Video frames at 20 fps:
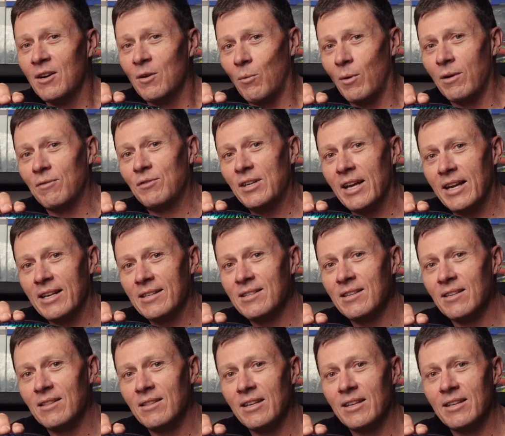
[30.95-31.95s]
We've
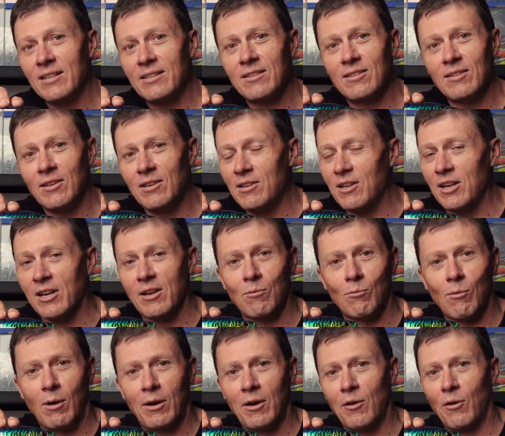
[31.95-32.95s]
tested this. You can
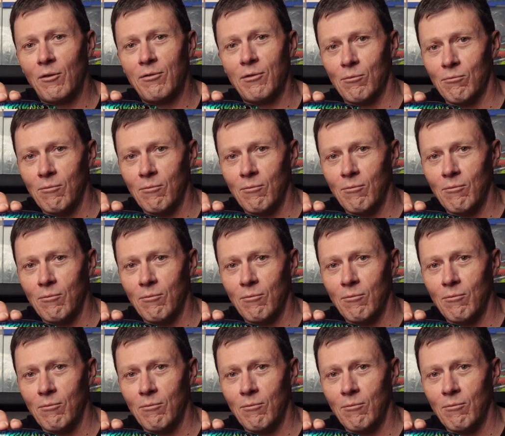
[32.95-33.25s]
run it off a